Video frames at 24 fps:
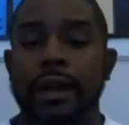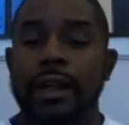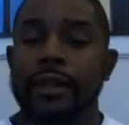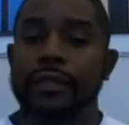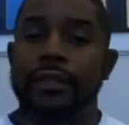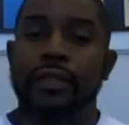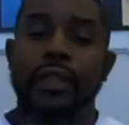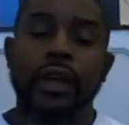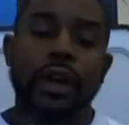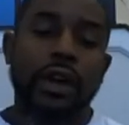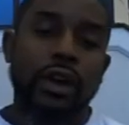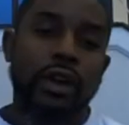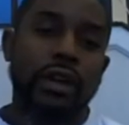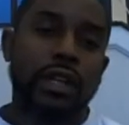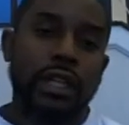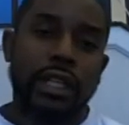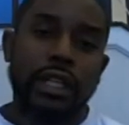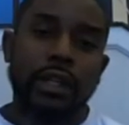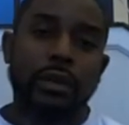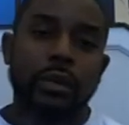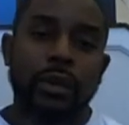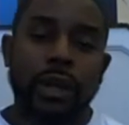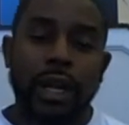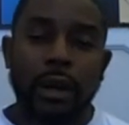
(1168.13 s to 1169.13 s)
and
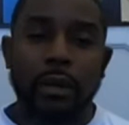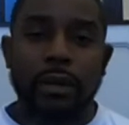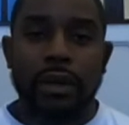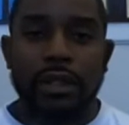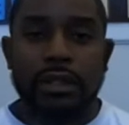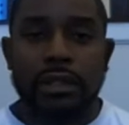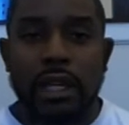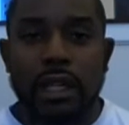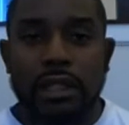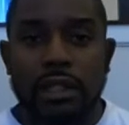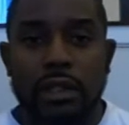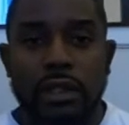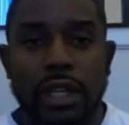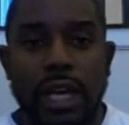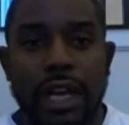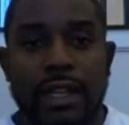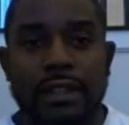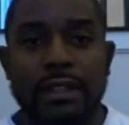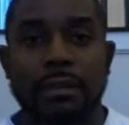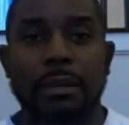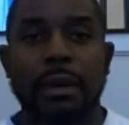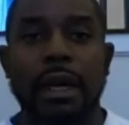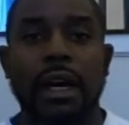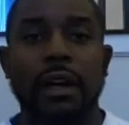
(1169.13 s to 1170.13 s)
thirdly, what I want to talk to you
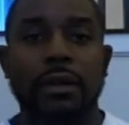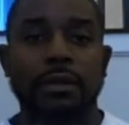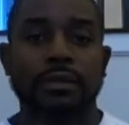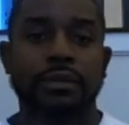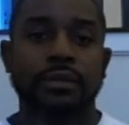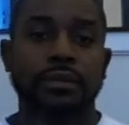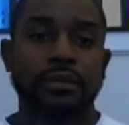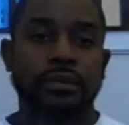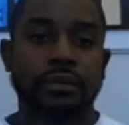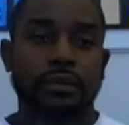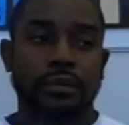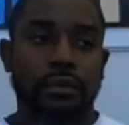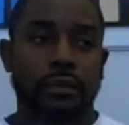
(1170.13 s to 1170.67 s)
guys about